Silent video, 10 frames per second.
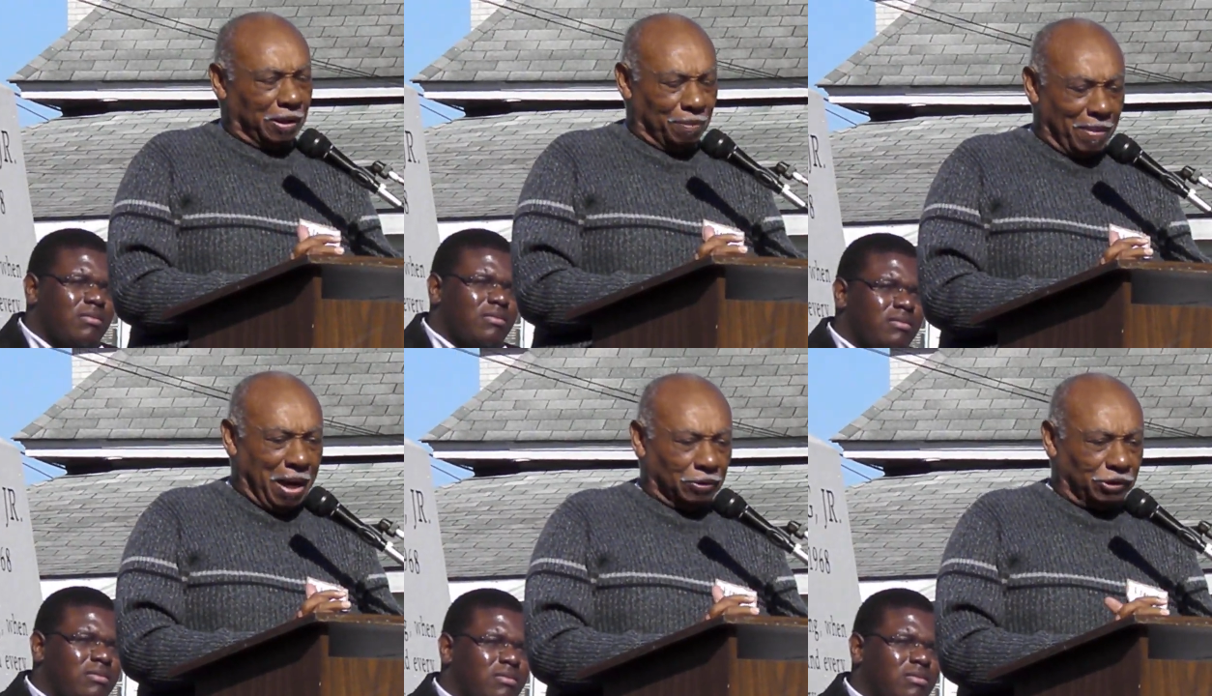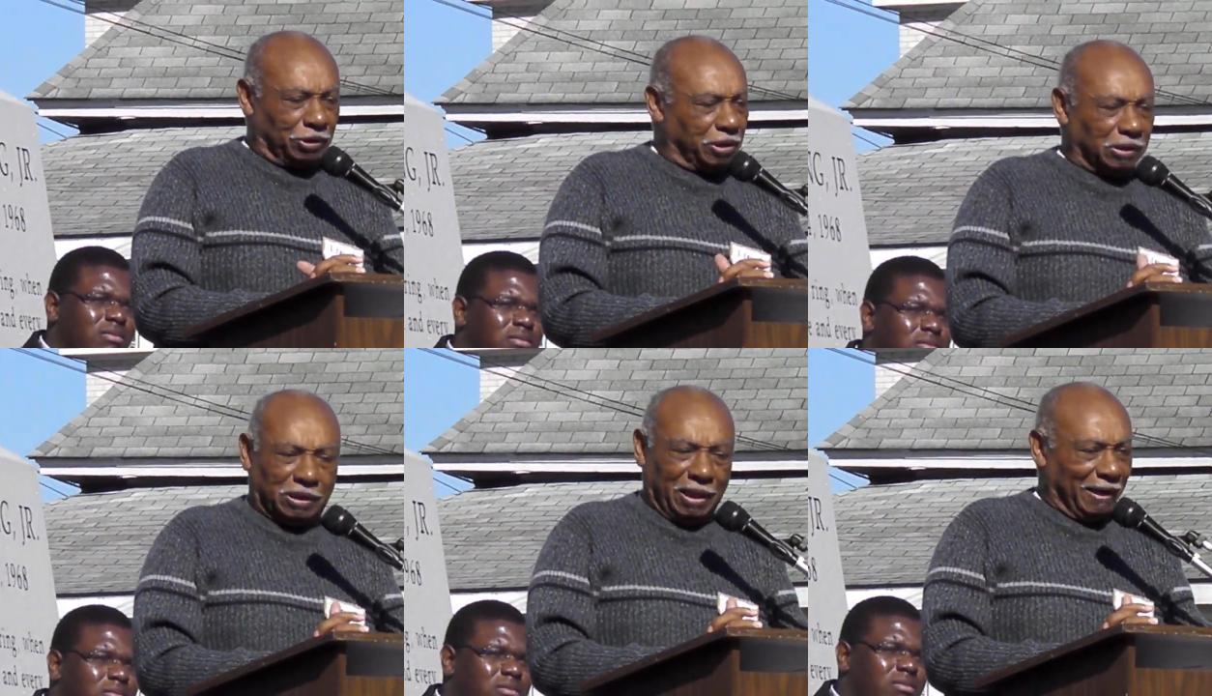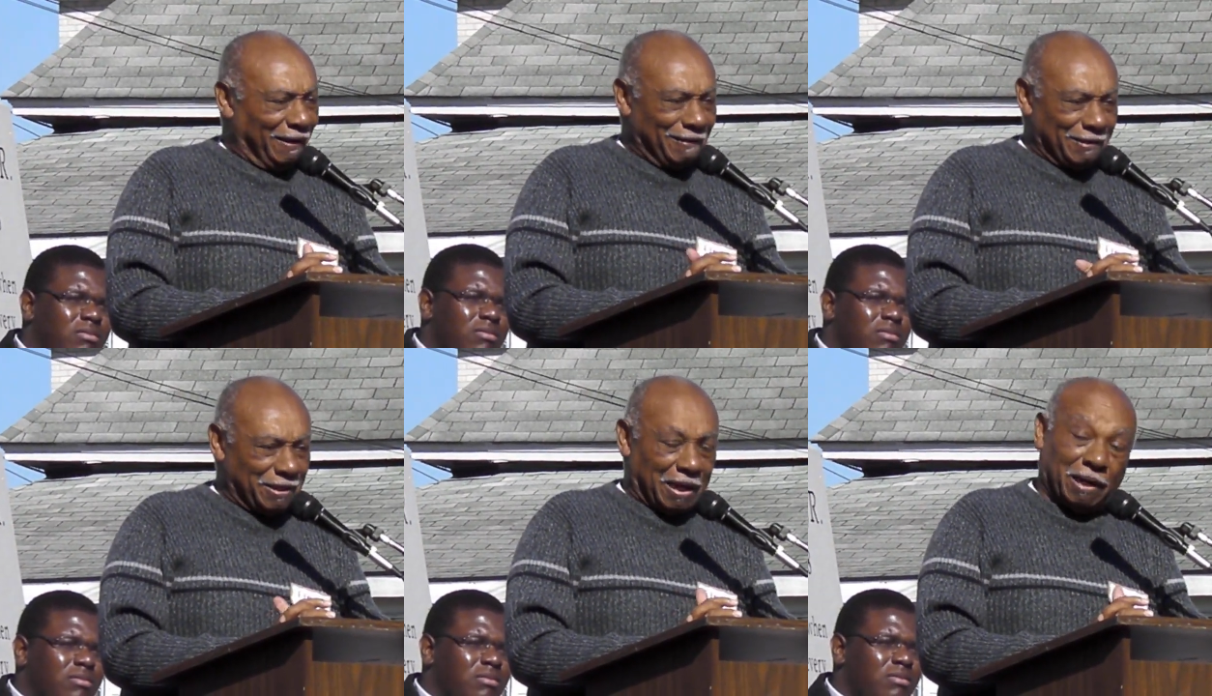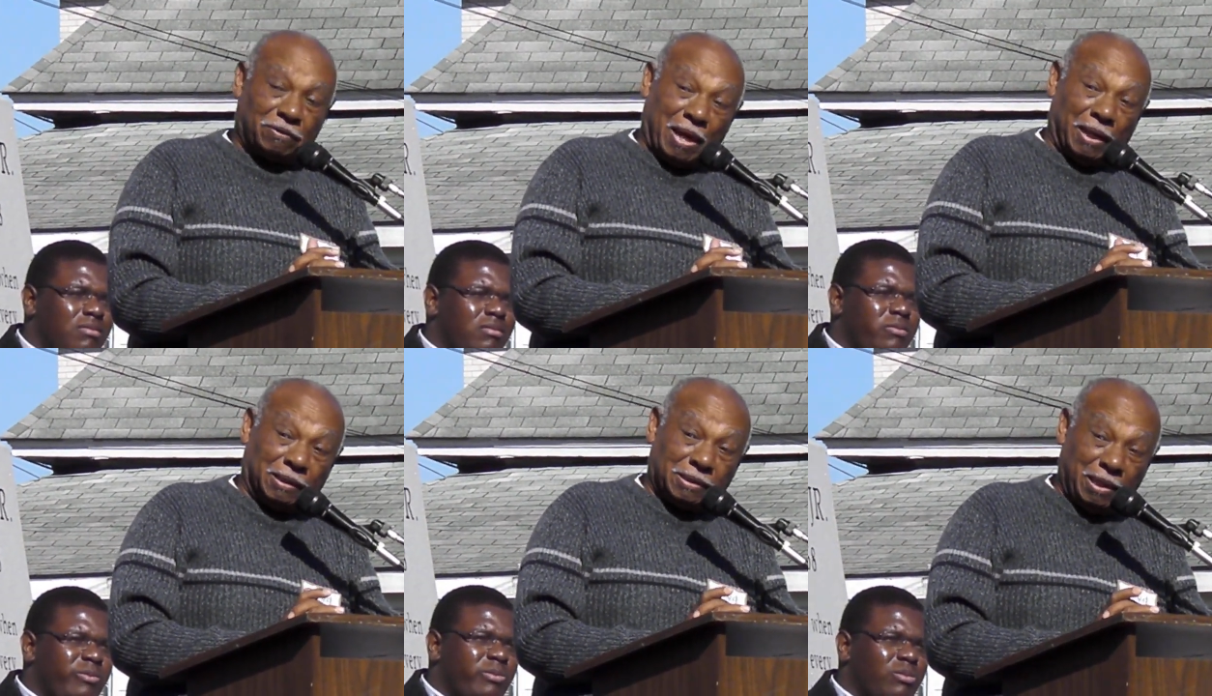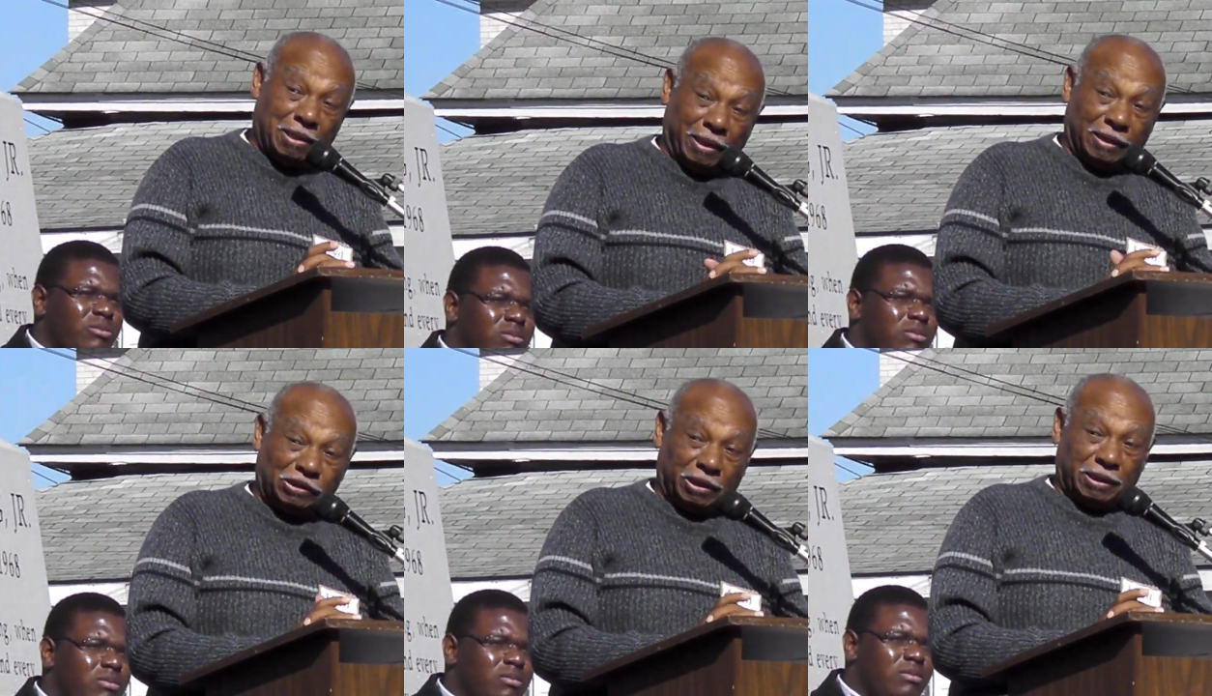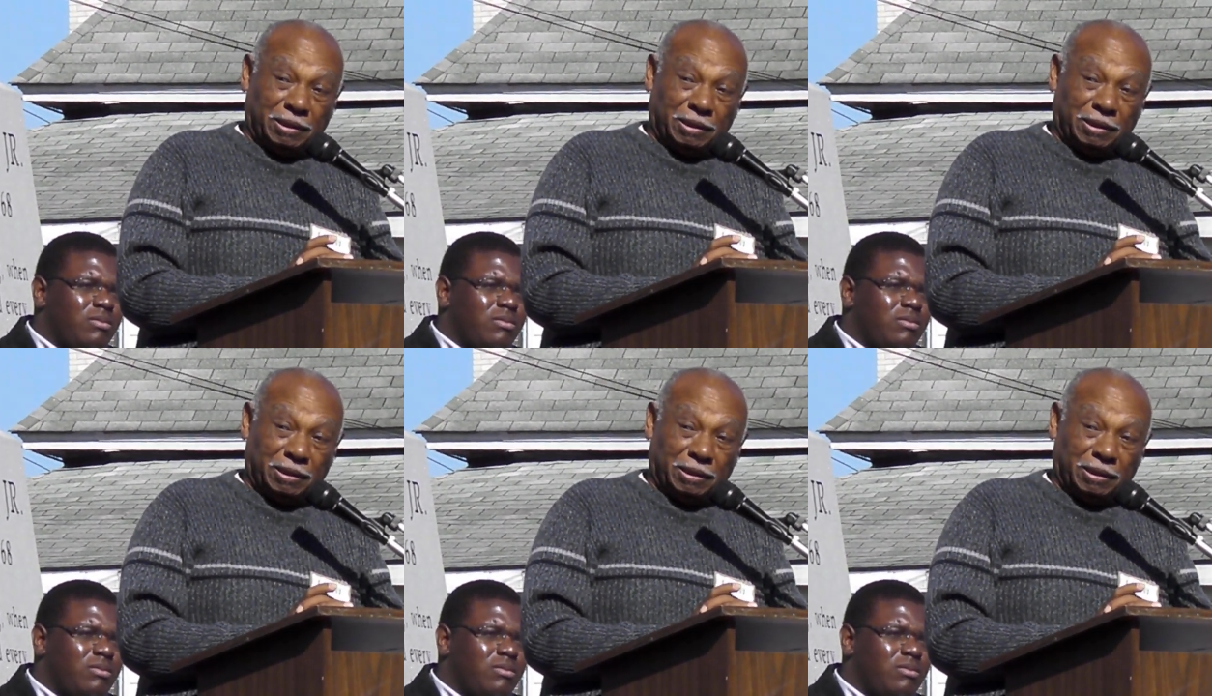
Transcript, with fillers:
Speaker 1: and the mouse shook his head. Said, "I tried to tell that chick